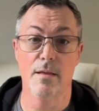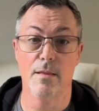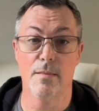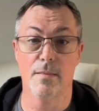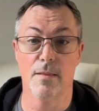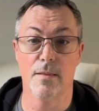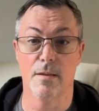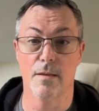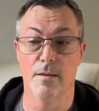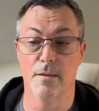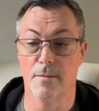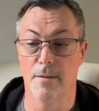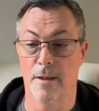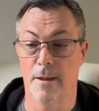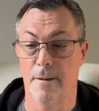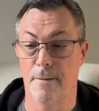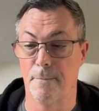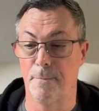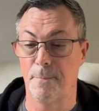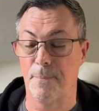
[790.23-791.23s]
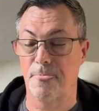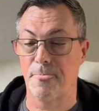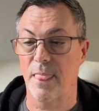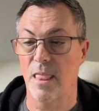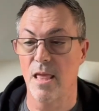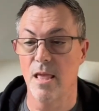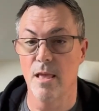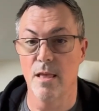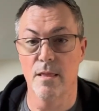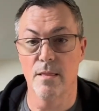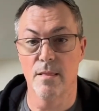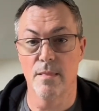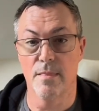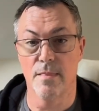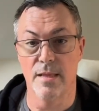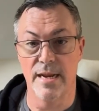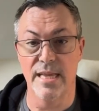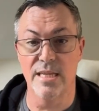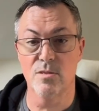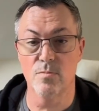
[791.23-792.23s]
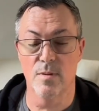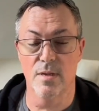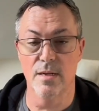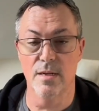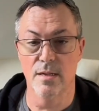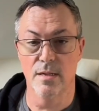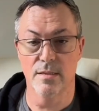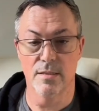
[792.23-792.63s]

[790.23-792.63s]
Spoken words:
The next one,